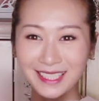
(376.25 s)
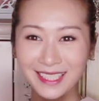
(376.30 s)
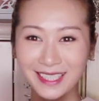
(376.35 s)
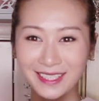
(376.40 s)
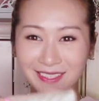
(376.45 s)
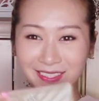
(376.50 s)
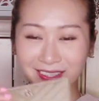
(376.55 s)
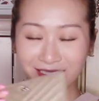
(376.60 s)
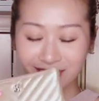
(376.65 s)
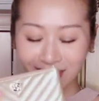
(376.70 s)

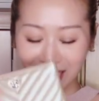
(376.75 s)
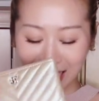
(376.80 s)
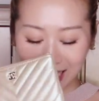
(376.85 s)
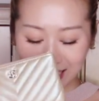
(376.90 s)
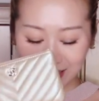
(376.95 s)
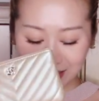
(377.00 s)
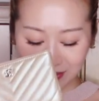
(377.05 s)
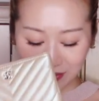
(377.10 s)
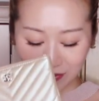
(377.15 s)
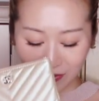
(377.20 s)
So you
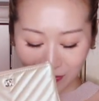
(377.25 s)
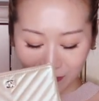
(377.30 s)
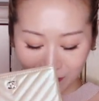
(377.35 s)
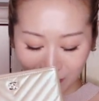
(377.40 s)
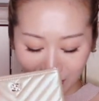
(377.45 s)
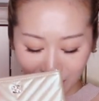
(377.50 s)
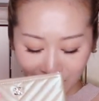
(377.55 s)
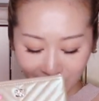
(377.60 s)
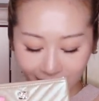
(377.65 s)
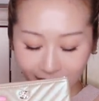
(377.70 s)
guys saw
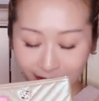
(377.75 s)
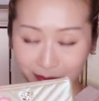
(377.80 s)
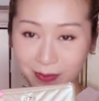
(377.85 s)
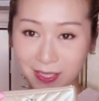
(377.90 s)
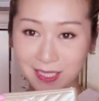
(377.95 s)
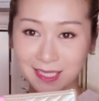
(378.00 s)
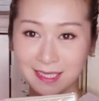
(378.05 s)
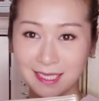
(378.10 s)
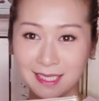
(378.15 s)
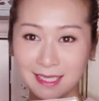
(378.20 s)
me
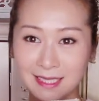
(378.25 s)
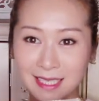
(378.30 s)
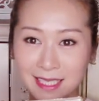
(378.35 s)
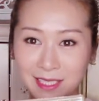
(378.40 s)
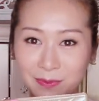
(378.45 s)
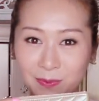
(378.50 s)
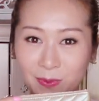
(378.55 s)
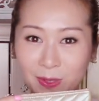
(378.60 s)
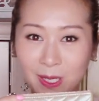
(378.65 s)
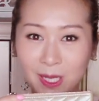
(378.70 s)
unbox this
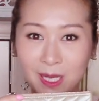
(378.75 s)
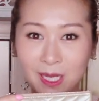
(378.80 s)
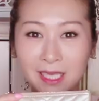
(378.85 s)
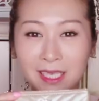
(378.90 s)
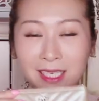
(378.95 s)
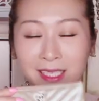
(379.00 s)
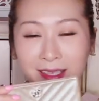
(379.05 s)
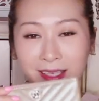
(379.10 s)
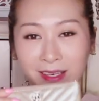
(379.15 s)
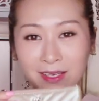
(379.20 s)
as
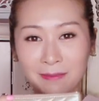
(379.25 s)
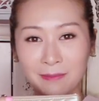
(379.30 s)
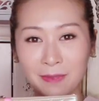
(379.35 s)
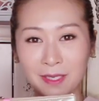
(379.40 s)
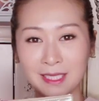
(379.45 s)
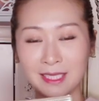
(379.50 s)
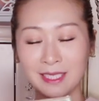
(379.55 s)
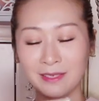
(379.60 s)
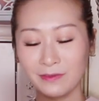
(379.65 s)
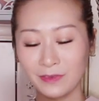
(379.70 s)
well in the
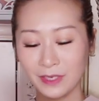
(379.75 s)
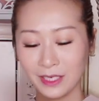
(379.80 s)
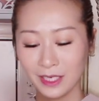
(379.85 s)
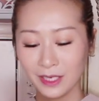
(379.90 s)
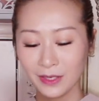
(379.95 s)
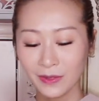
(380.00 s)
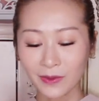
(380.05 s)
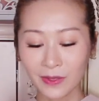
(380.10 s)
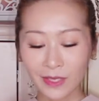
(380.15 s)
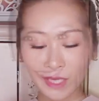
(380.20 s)
unboxing
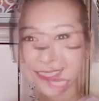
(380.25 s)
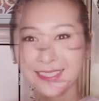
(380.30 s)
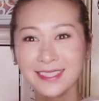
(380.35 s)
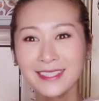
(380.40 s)
video.